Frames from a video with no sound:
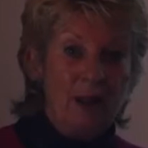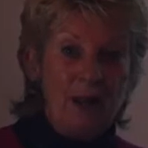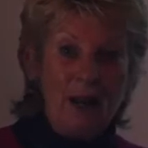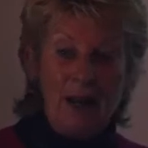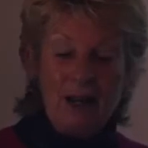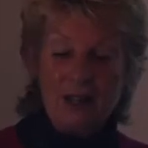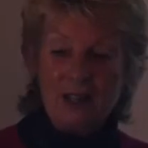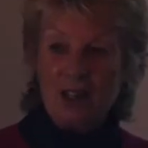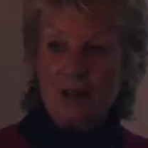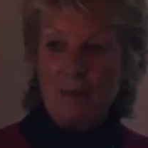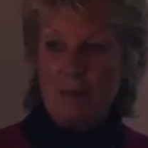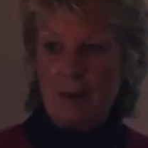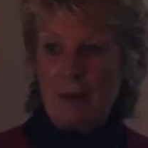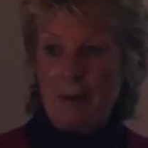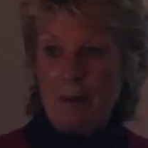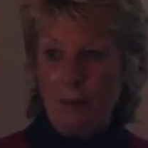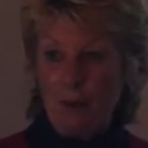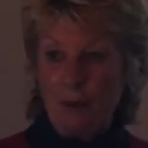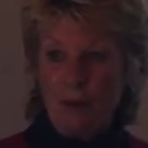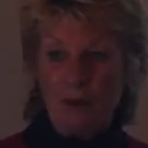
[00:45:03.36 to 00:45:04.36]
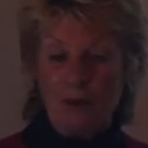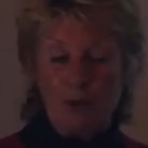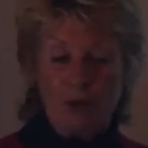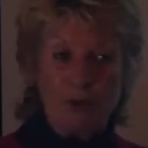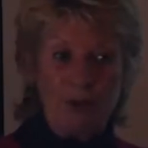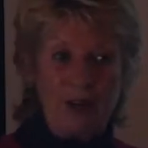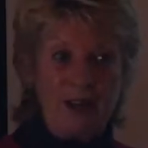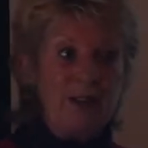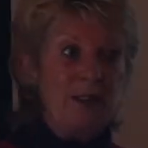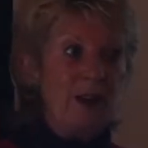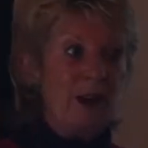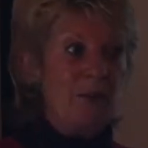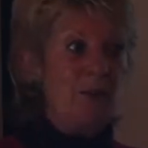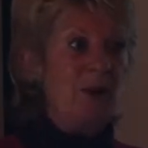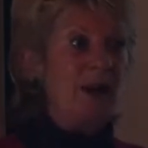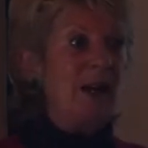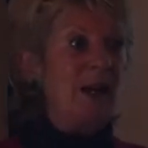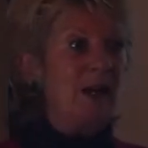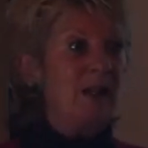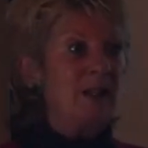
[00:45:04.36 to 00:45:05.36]
And some people create that
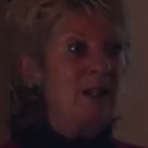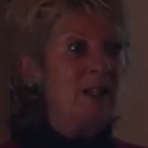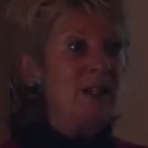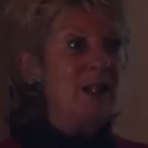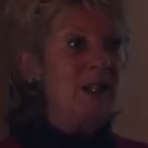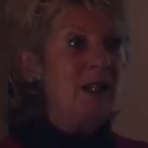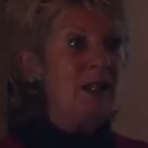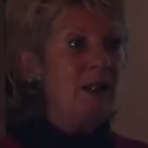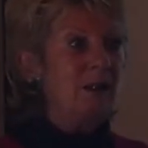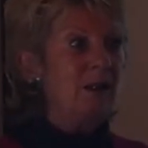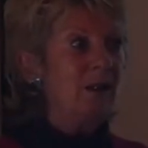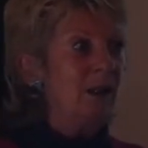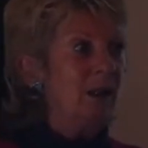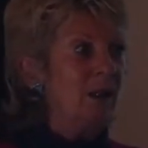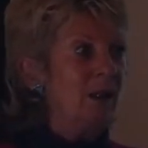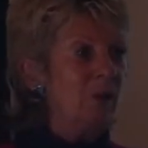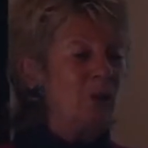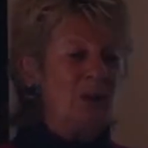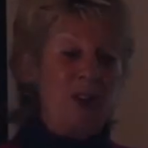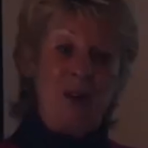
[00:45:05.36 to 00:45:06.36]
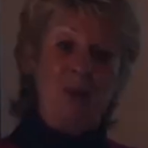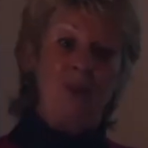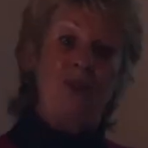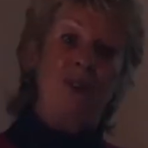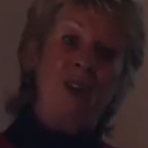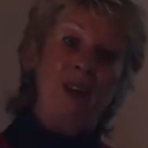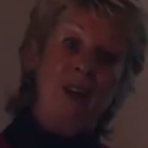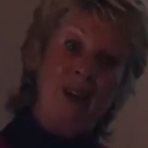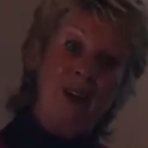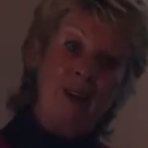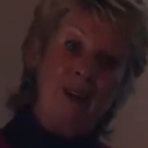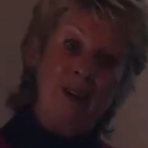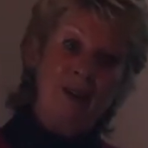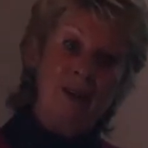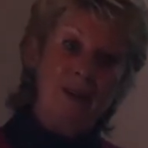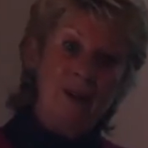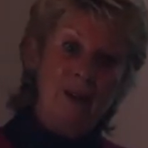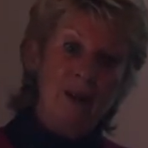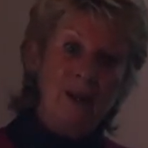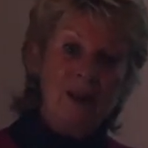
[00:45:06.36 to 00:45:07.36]
reality without thinking.
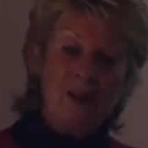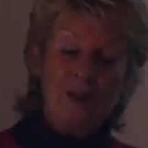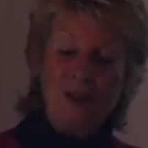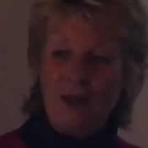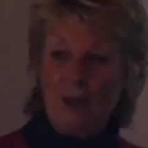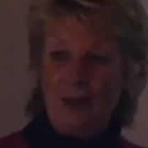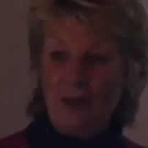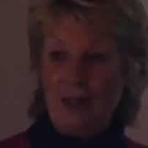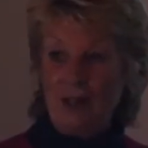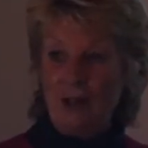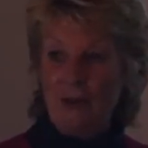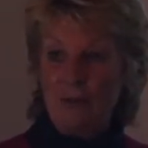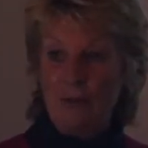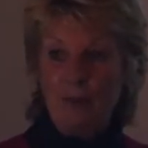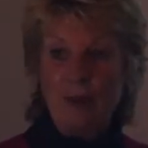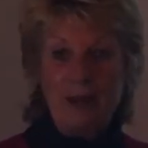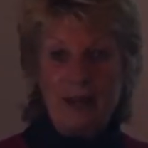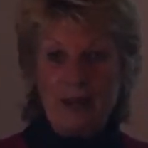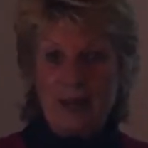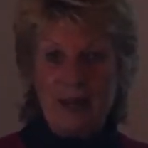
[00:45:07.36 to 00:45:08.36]
They don't pay